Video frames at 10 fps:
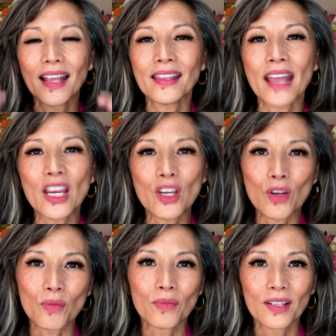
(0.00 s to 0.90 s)
Thank
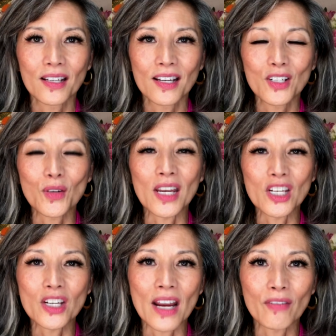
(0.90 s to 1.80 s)
you to
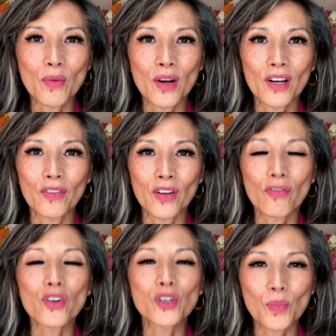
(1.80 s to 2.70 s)
each and every one of you
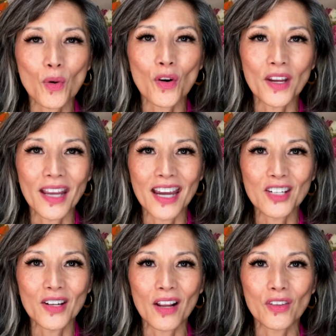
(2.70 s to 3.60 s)
for supporting
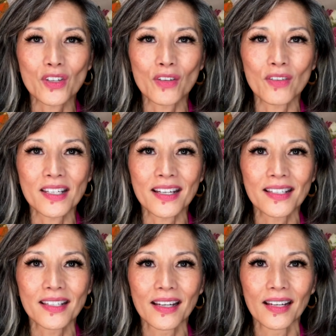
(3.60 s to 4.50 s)
Asian Health
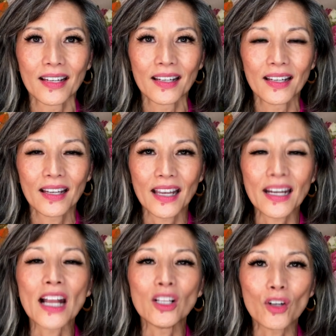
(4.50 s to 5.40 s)
Services, and
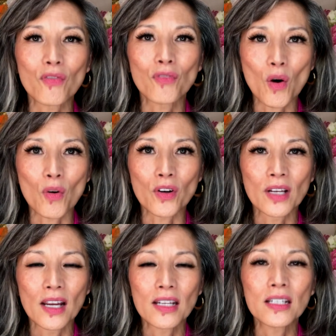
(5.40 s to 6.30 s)
I look forward
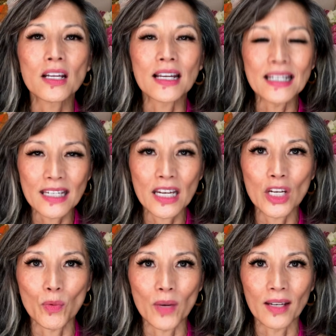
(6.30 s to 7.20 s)
to
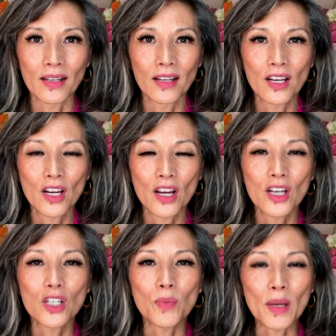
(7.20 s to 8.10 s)
continuing
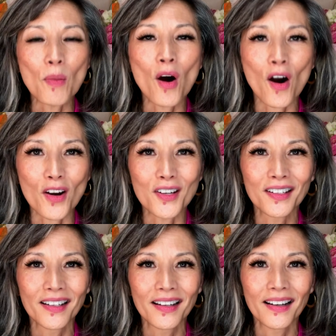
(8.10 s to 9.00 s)
to be part
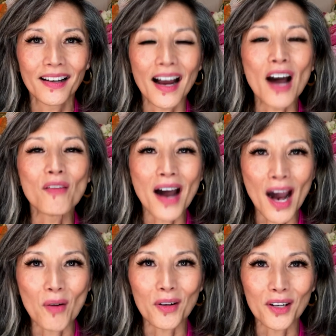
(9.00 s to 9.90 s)
of
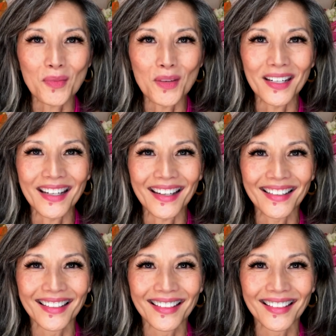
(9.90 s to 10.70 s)
our community.